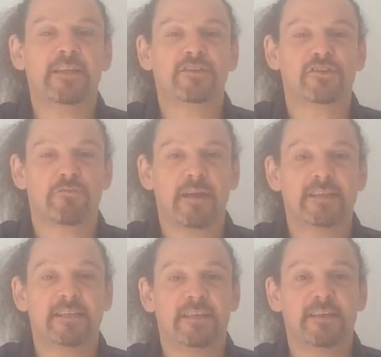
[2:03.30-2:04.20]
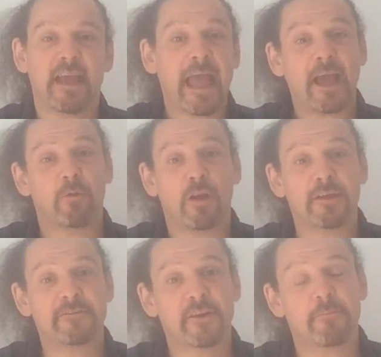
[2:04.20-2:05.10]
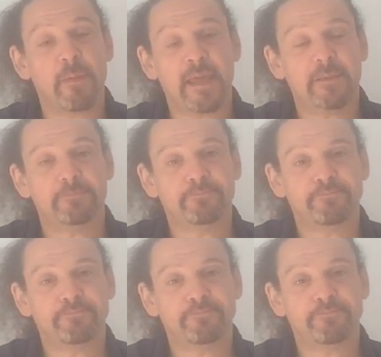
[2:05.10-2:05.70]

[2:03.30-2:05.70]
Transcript: illustrated how life can be.